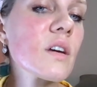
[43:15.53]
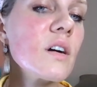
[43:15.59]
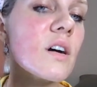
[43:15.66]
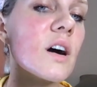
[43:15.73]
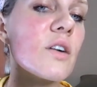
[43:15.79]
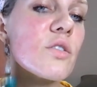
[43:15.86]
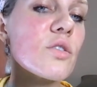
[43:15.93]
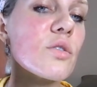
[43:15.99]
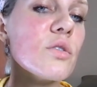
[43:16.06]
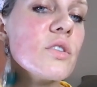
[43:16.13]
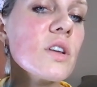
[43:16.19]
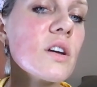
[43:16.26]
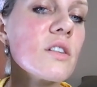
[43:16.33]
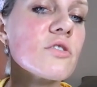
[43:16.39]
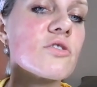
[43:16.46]
How you call
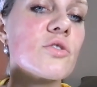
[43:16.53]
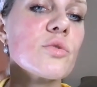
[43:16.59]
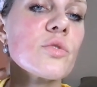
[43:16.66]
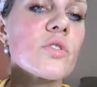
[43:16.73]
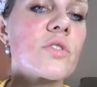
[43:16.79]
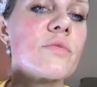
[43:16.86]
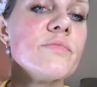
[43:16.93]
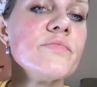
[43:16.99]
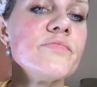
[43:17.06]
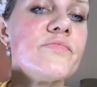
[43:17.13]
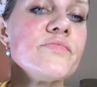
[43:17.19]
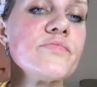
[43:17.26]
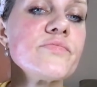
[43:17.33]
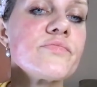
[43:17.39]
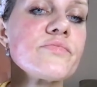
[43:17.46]
in English those?
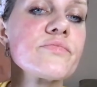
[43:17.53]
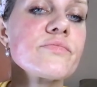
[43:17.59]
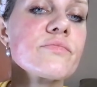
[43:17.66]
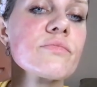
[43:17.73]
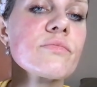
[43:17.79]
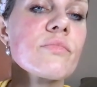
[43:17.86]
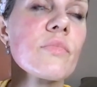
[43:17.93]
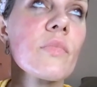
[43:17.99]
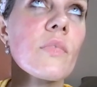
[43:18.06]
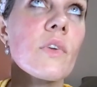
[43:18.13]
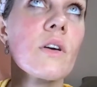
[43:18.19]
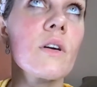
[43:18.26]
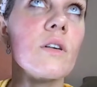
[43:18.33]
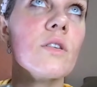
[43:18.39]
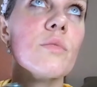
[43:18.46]

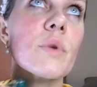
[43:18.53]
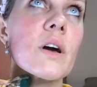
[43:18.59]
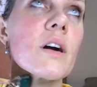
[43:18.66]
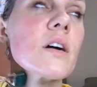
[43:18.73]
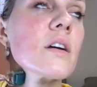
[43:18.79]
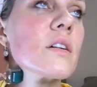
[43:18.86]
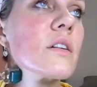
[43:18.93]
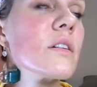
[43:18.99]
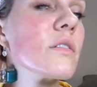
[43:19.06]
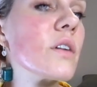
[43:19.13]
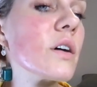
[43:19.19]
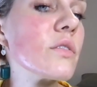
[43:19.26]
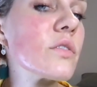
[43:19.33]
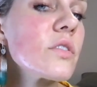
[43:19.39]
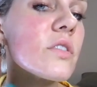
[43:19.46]
Oh my God, I don't know
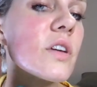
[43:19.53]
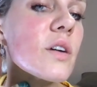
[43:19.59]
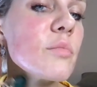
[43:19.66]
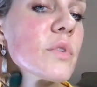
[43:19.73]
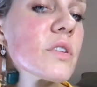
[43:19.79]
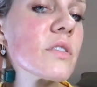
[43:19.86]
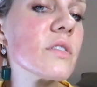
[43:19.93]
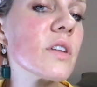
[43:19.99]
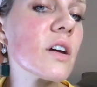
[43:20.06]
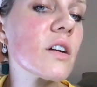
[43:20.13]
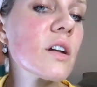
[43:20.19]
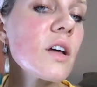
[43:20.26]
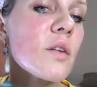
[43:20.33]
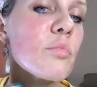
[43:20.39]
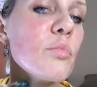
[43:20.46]
how to say, but
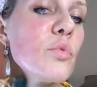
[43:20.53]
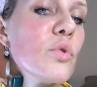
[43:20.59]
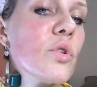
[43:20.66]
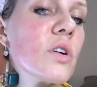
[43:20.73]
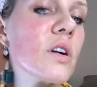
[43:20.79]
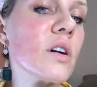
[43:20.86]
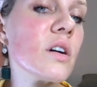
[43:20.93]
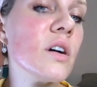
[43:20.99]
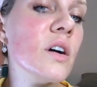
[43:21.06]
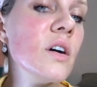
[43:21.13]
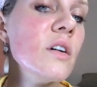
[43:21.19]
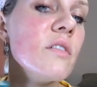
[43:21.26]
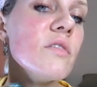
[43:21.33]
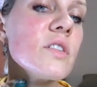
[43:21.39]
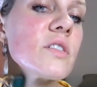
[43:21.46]
they're like more
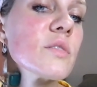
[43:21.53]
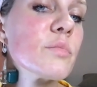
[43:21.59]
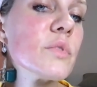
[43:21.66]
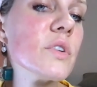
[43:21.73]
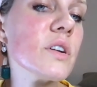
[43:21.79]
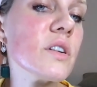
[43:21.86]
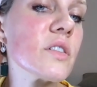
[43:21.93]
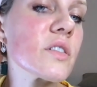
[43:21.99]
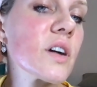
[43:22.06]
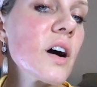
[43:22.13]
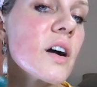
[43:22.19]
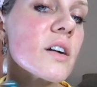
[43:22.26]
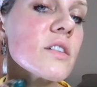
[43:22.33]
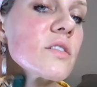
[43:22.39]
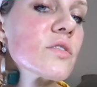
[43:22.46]
visible and it's
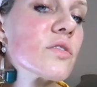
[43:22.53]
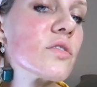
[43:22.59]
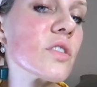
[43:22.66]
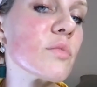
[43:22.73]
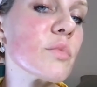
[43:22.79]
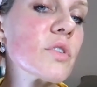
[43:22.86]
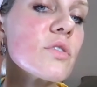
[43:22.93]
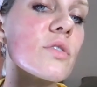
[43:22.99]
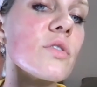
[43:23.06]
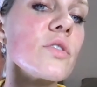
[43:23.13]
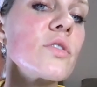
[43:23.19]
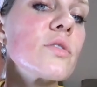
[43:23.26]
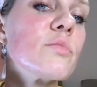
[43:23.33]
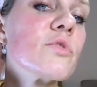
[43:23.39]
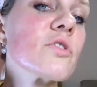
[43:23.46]
harder to dermarolle.
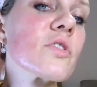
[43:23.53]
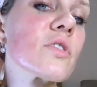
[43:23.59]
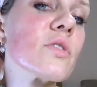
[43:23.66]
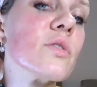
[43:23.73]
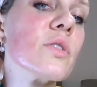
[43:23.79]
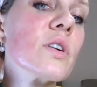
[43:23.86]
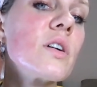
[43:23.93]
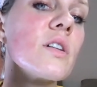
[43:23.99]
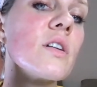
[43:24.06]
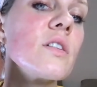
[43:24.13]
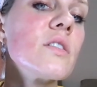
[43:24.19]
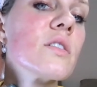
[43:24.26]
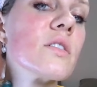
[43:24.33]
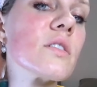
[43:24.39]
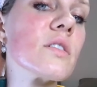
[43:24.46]
So I'm just going
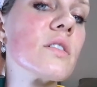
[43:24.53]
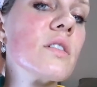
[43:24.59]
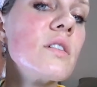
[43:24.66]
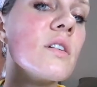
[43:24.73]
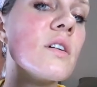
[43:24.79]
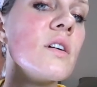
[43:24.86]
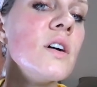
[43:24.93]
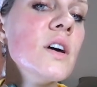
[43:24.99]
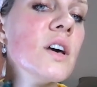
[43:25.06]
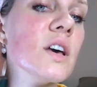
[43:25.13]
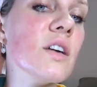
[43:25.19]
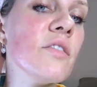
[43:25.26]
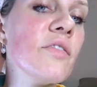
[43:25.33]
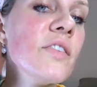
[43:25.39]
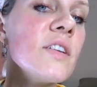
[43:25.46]
like this.
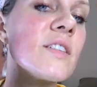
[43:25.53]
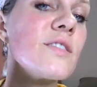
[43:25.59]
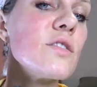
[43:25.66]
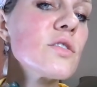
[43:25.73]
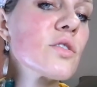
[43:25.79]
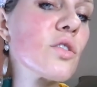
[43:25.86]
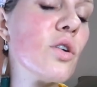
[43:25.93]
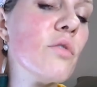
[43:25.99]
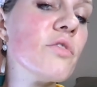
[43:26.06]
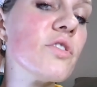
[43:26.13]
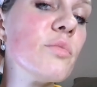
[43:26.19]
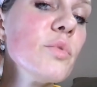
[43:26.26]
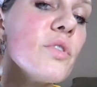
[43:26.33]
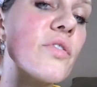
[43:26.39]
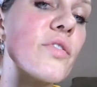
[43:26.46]
If it's not
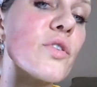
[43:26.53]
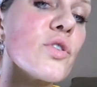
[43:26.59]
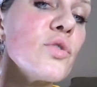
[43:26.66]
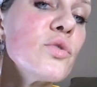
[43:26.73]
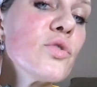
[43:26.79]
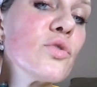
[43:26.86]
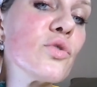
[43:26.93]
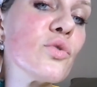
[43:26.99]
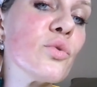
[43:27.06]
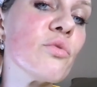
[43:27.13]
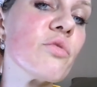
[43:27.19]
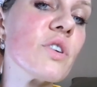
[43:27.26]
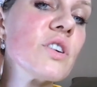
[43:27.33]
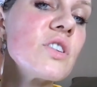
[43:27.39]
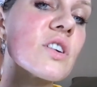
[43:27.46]
comfortable for you to
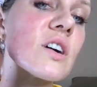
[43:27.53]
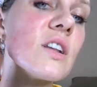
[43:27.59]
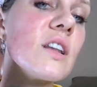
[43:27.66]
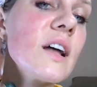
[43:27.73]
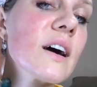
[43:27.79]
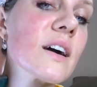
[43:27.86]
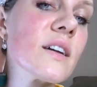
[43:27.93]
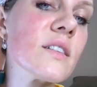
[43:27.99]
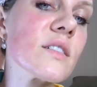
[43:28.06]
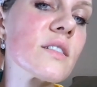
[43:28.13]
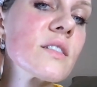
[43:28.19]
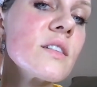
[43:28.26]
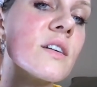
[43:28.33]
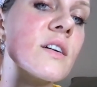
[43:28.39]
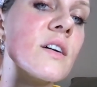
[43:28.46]
do vertical
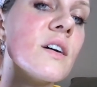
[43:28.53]
lines,